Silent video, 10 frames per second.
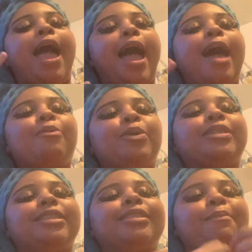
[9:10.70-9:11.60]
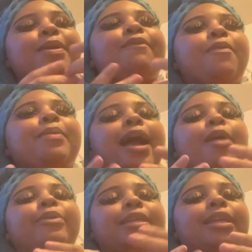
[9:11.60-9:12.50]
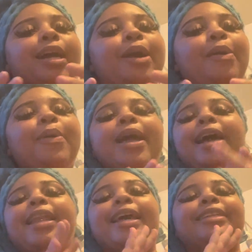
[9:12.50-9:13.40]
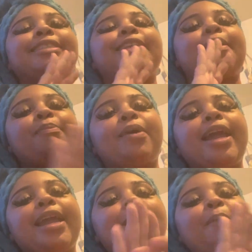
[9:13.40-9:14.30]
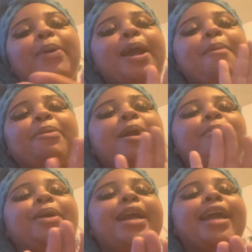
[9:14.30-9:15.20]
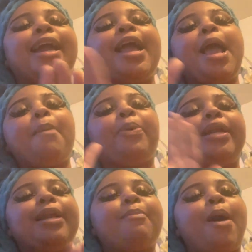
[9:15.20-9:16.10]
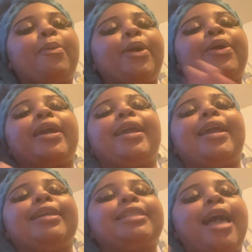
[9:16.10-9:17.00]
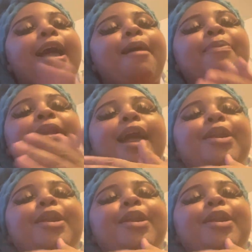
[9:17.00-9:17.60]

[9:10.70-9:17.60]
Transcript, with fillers: how i want this to be for me how i want it to go like i just keep praying praying praying praying putting in my work and time and i